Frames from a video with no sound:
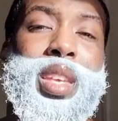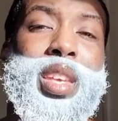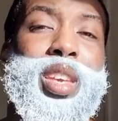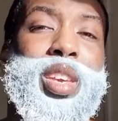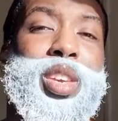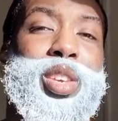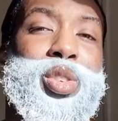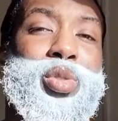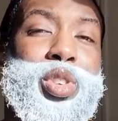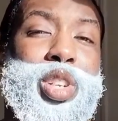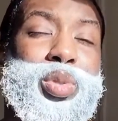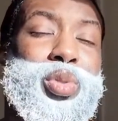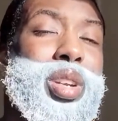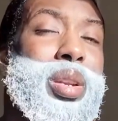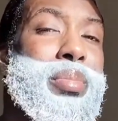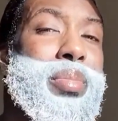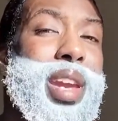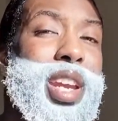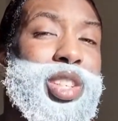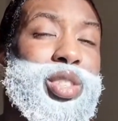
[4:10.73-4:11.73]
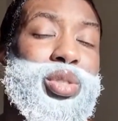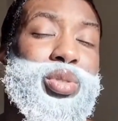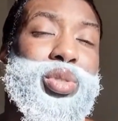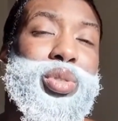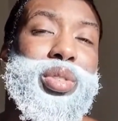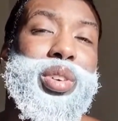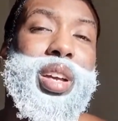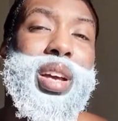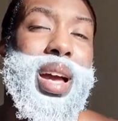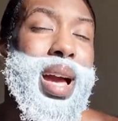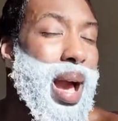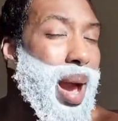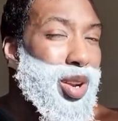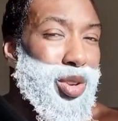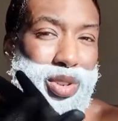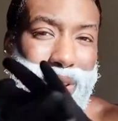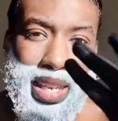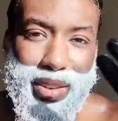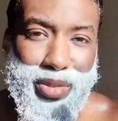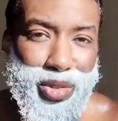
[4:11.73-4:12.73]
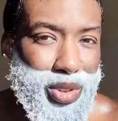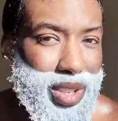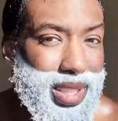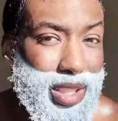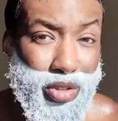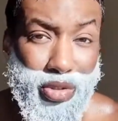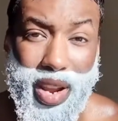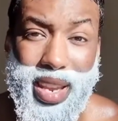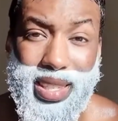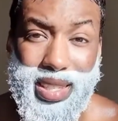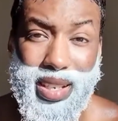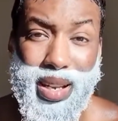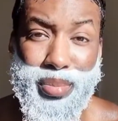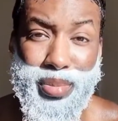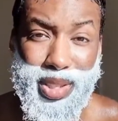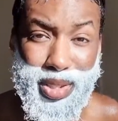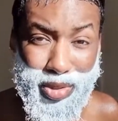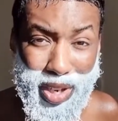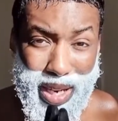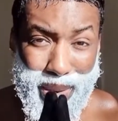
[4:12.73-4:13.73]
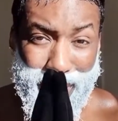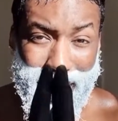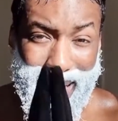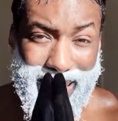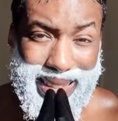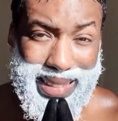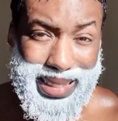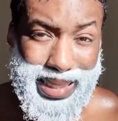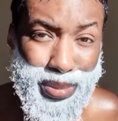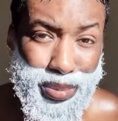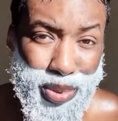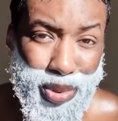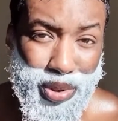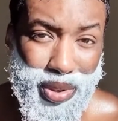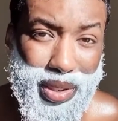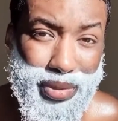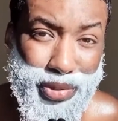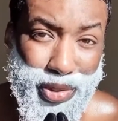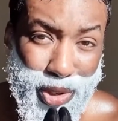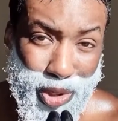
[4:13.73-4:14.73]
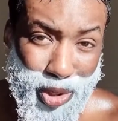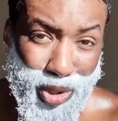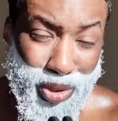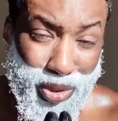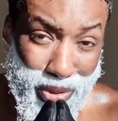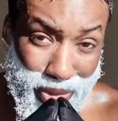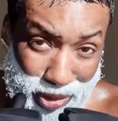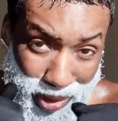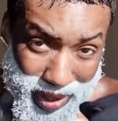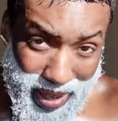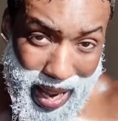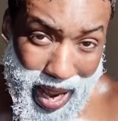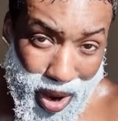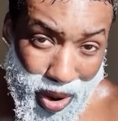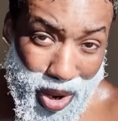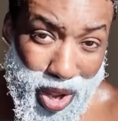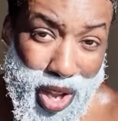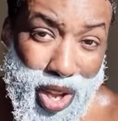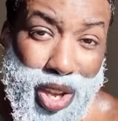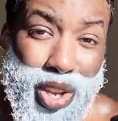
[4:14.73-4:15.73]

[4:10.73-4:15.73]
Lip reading: you just want to make sure, I don't want to give you all these crazy numbers, I'm trying to make it simple for you for now.